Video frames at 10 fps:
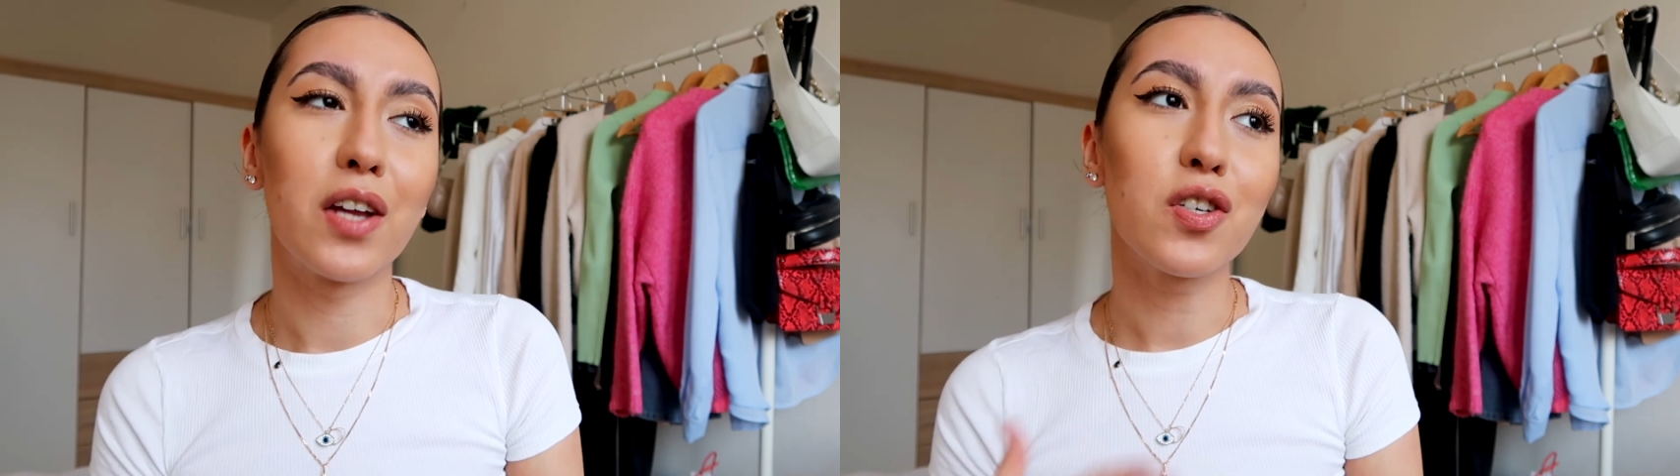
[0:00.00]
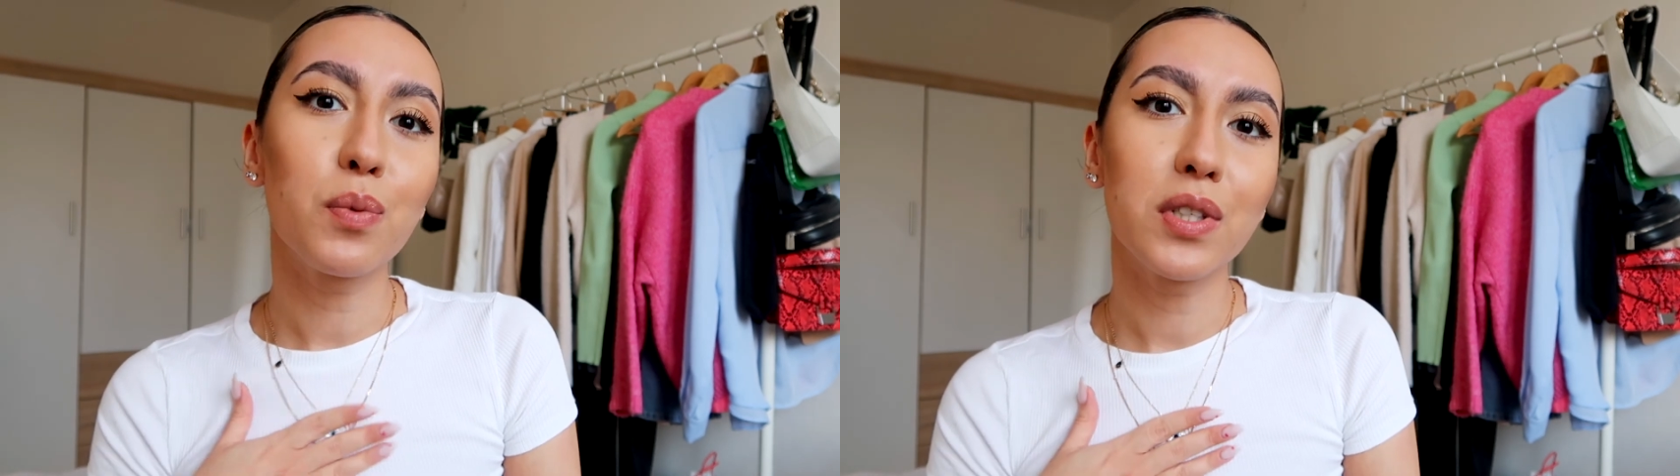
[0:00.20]

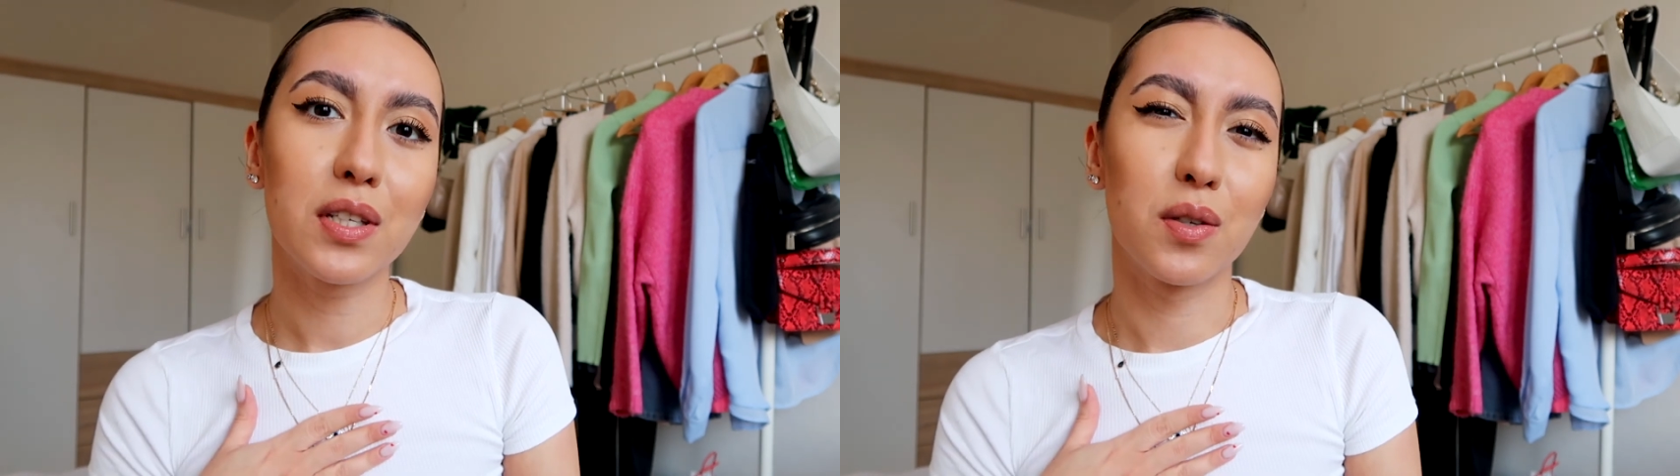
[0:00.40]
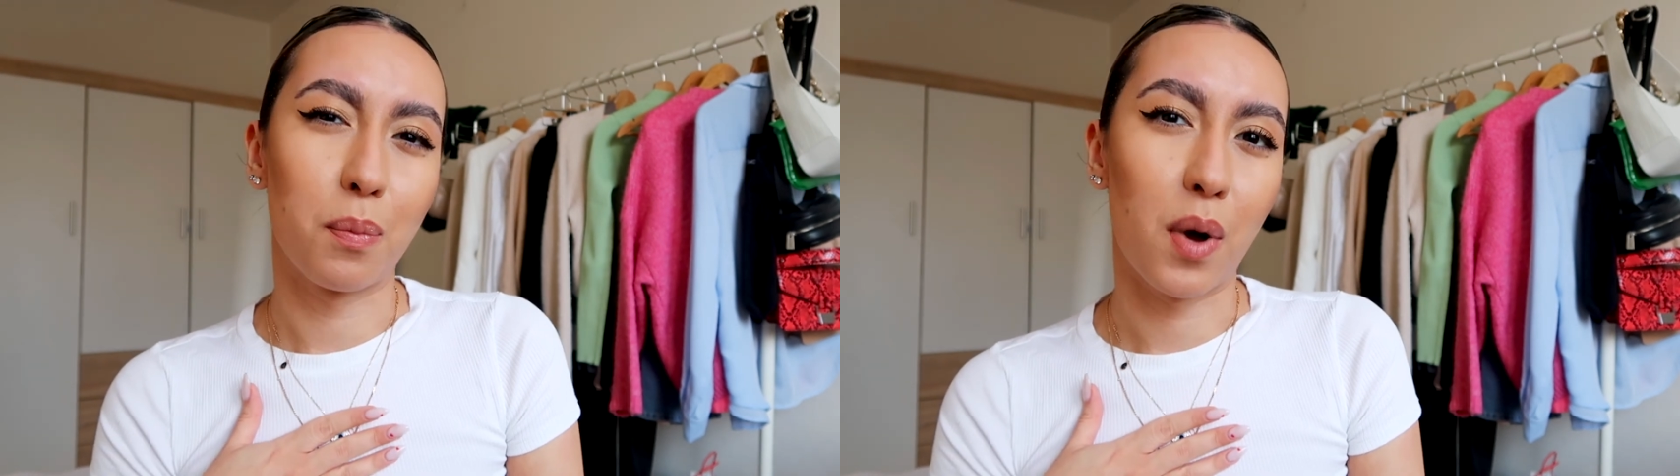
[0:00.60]
I just
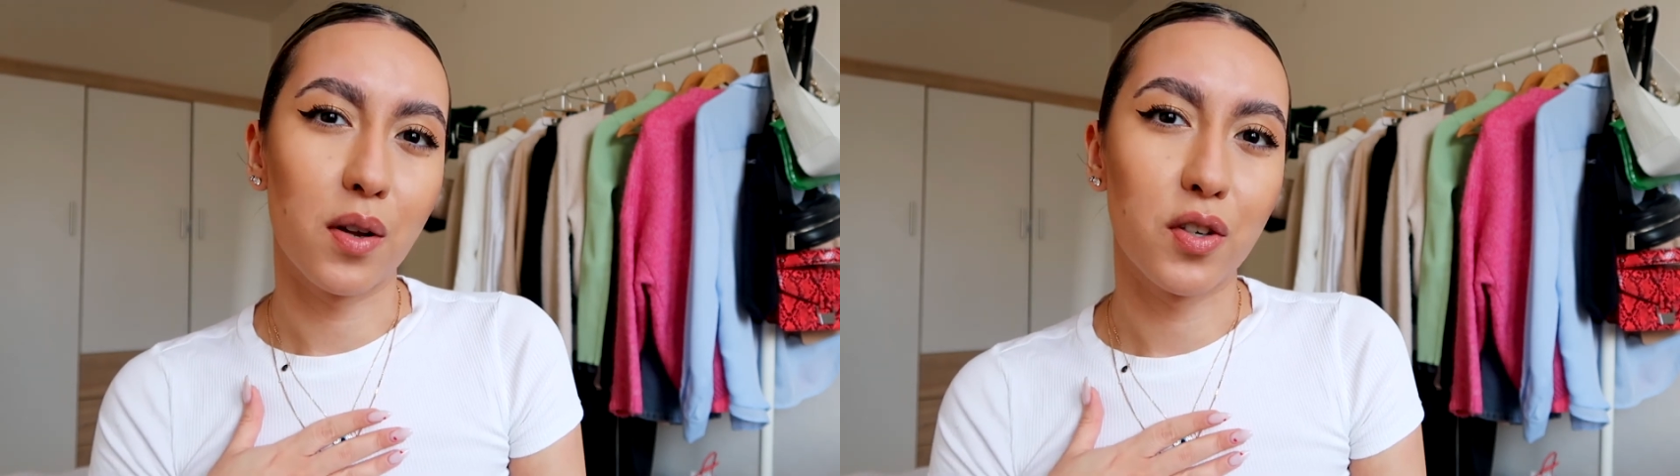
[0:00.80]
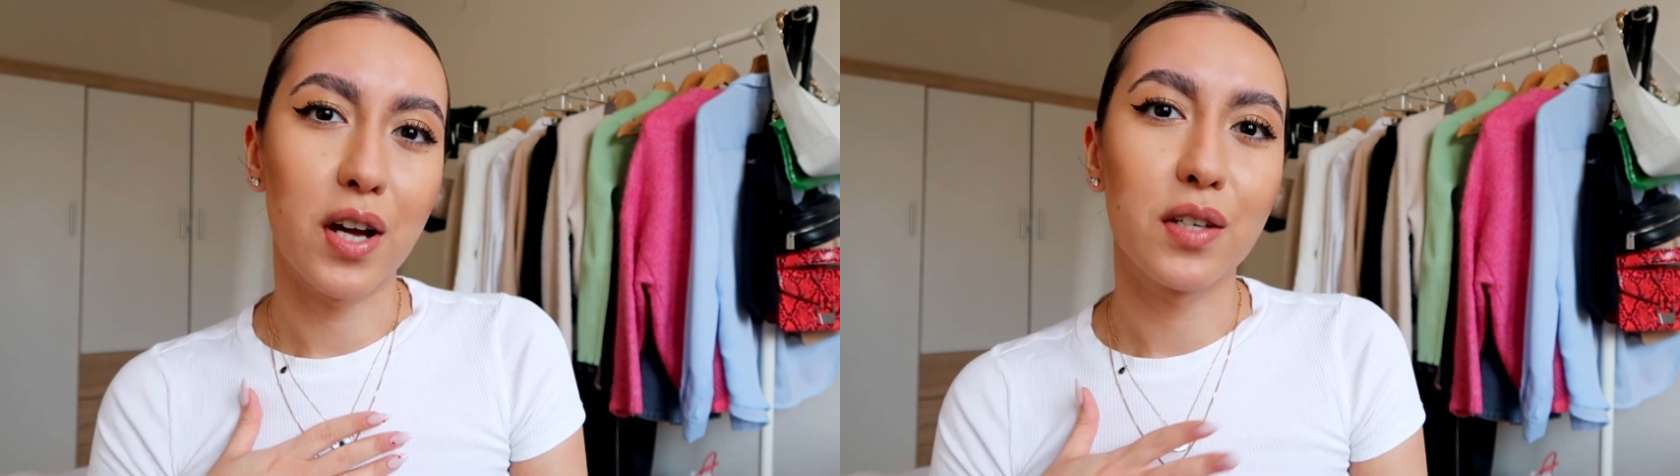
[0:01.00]
wanted to
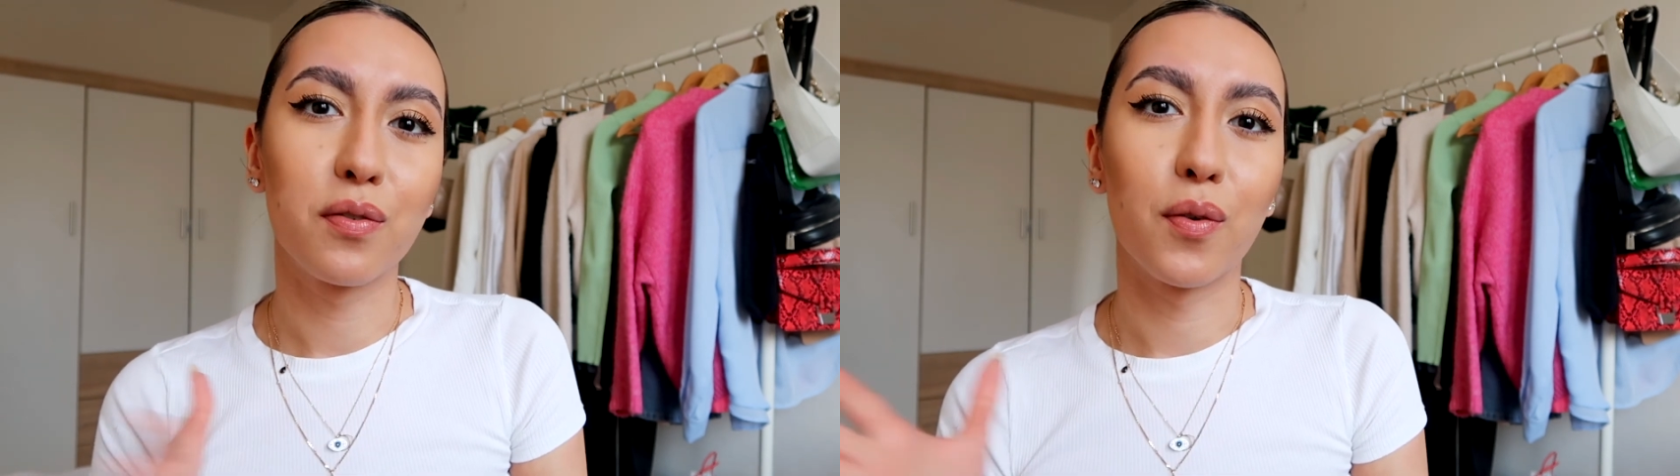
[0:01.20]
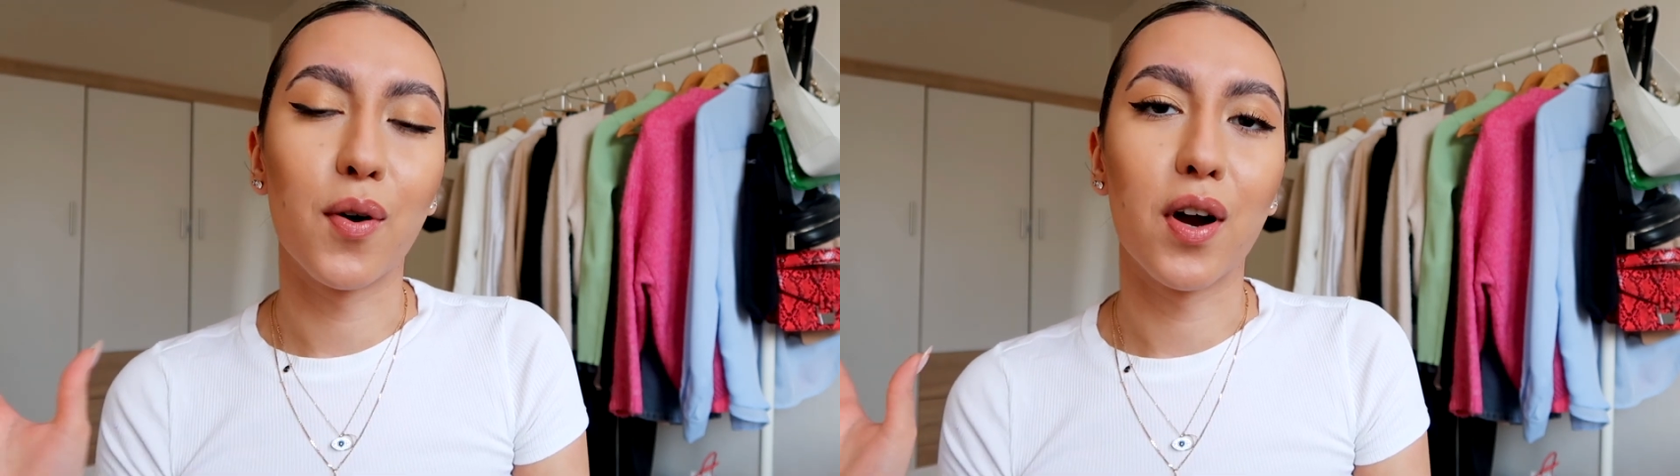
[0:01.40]
apologize
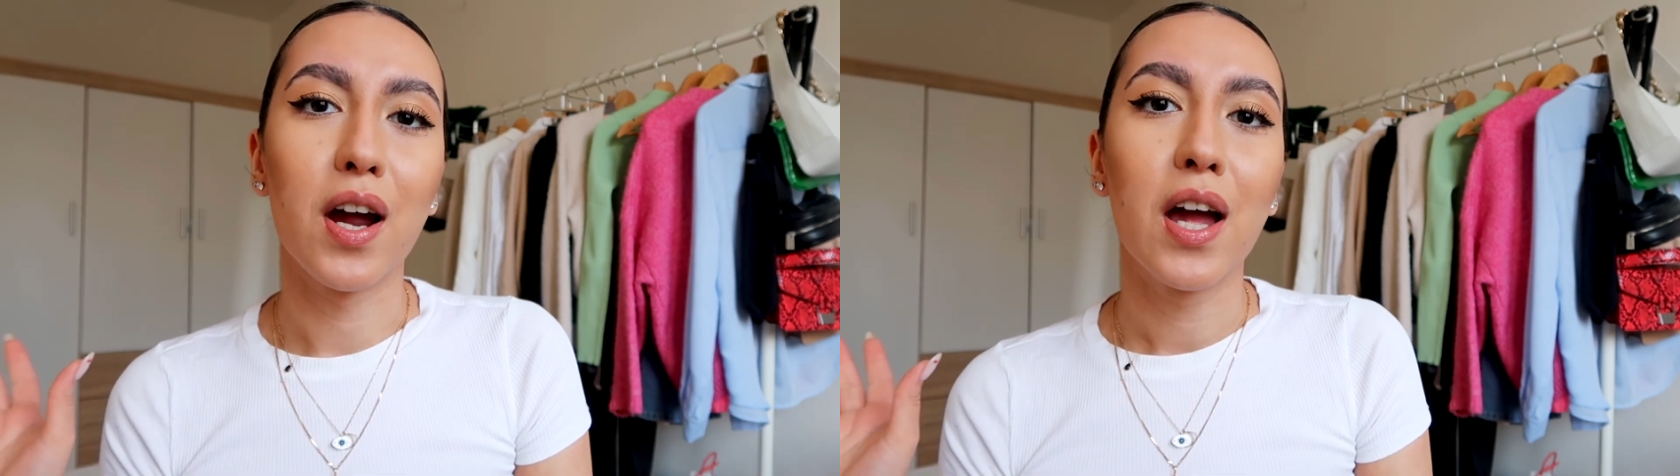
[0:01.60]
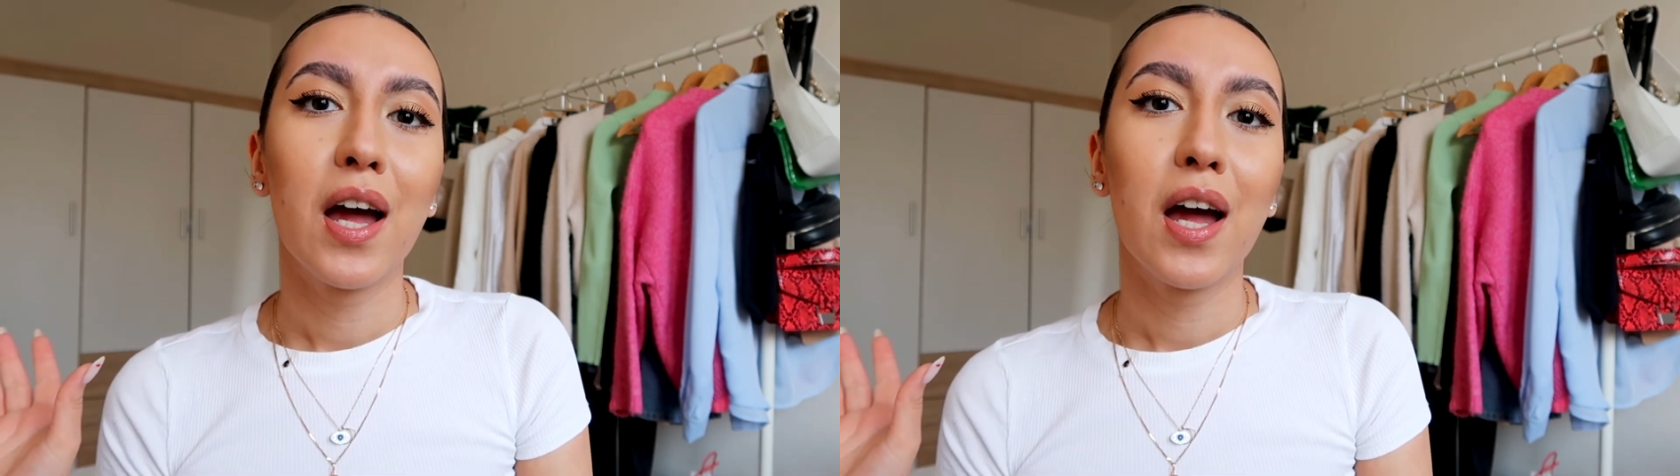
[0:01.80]
for